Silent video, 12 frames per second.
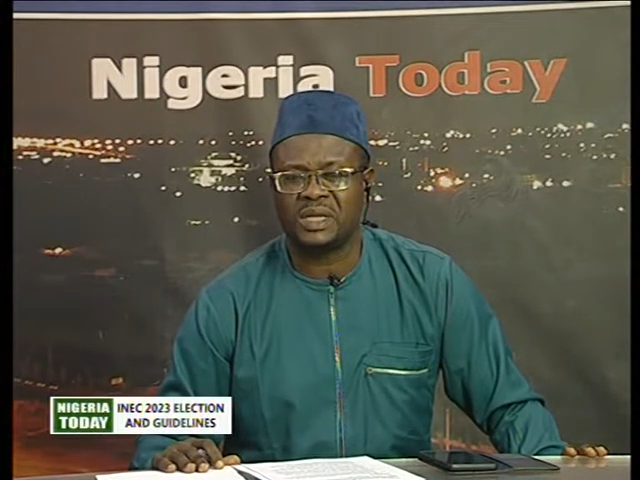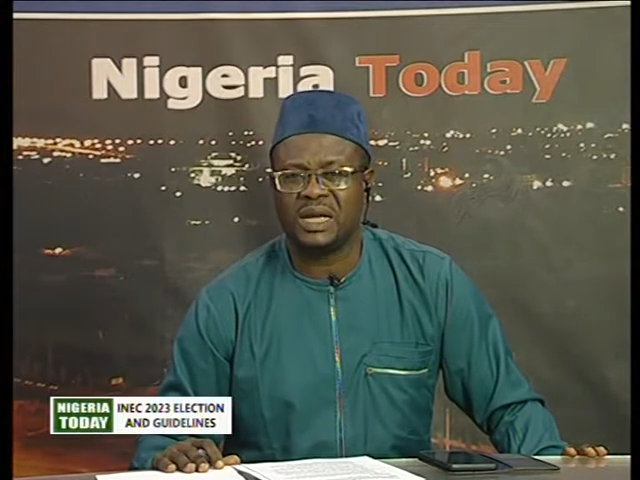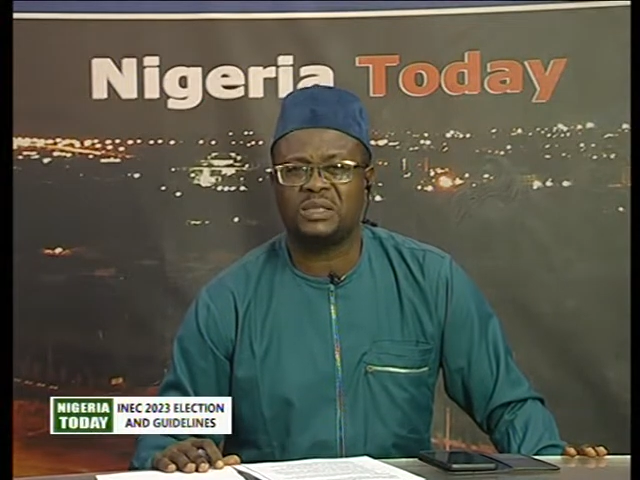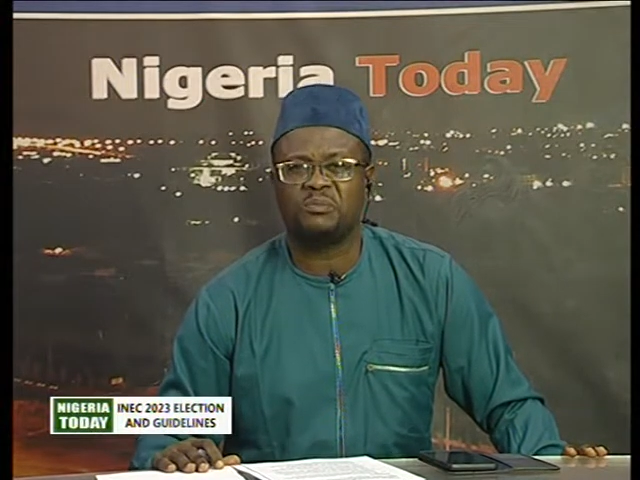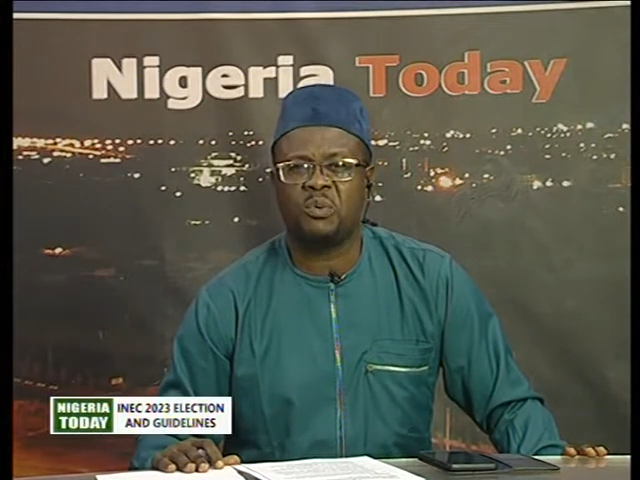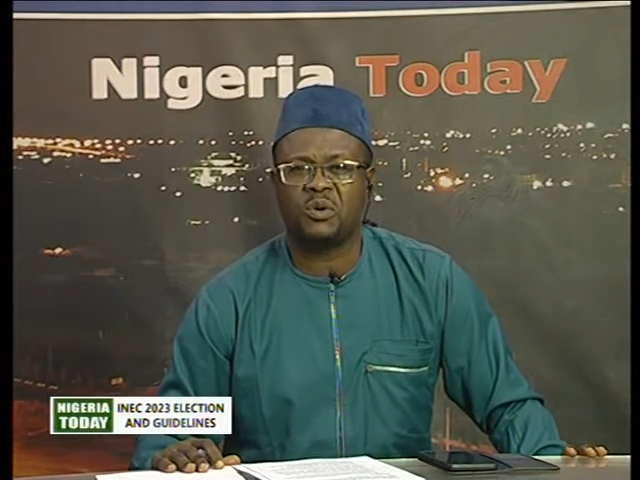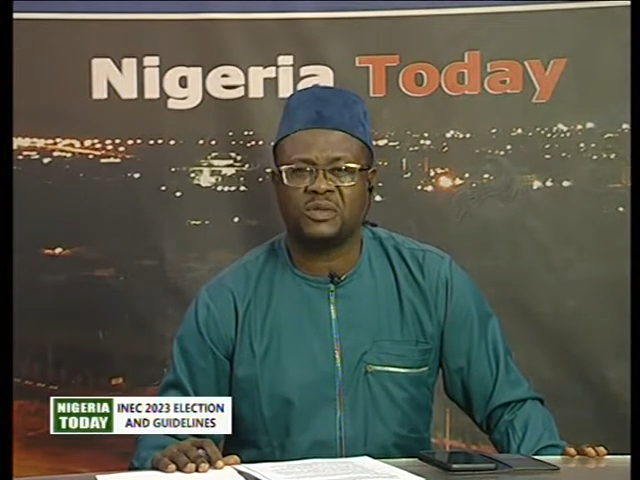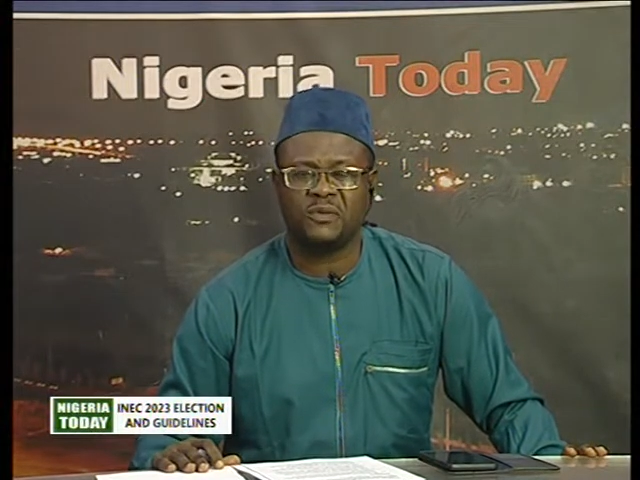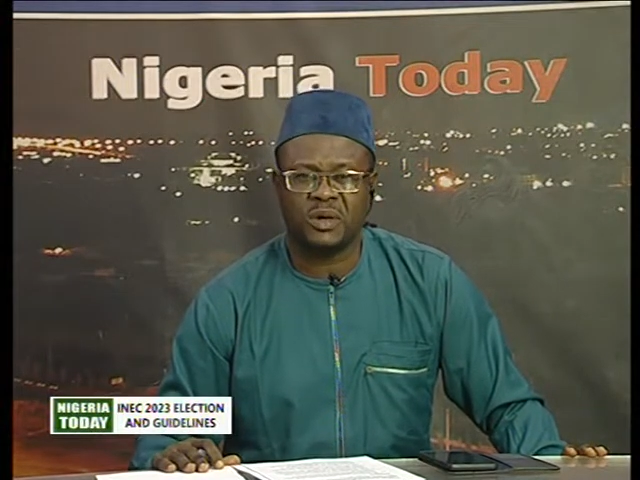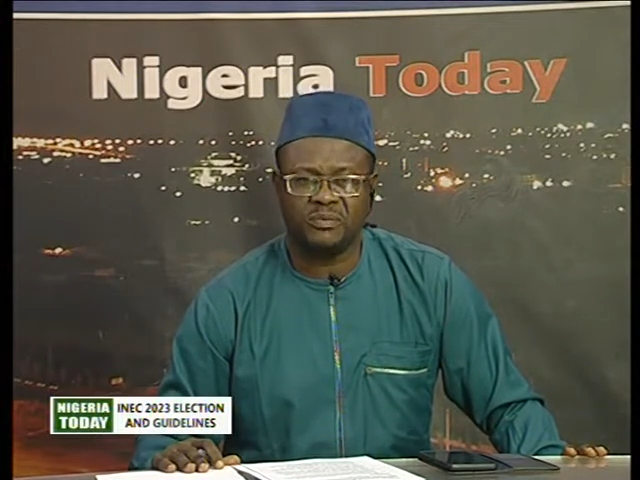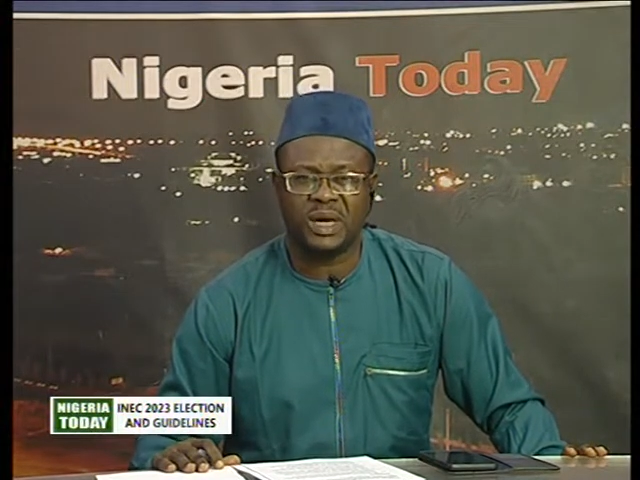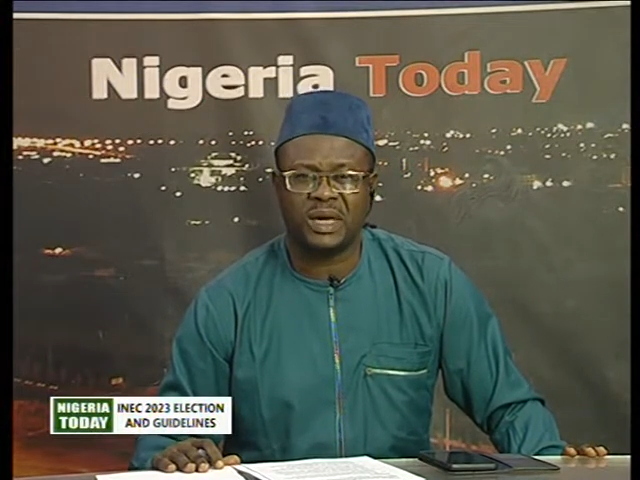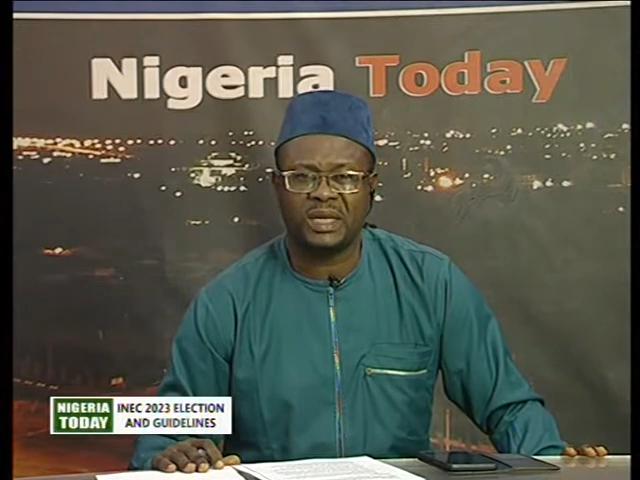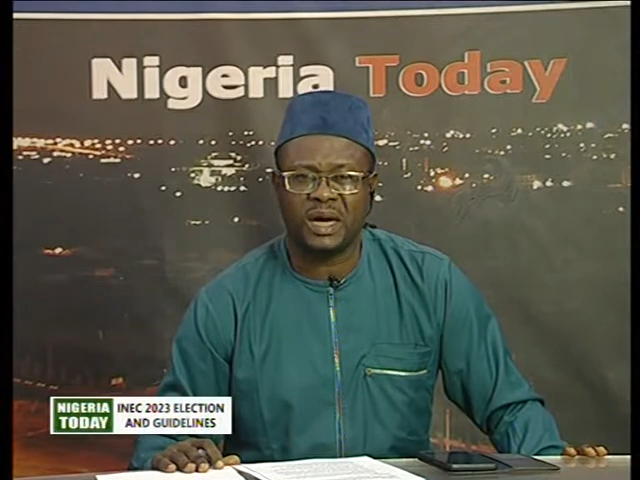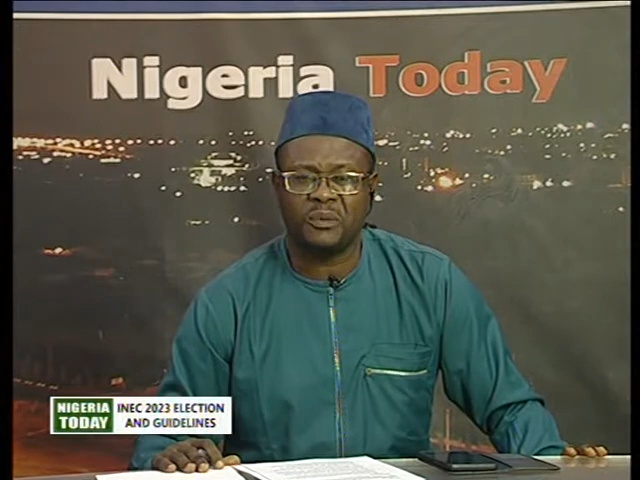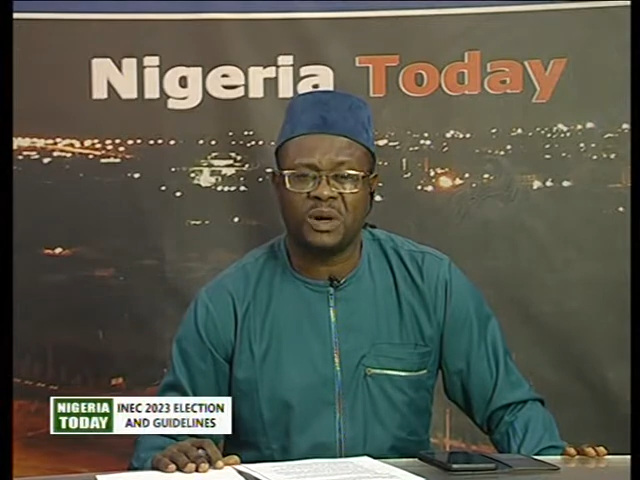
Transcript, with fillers: Let's pause for a break now.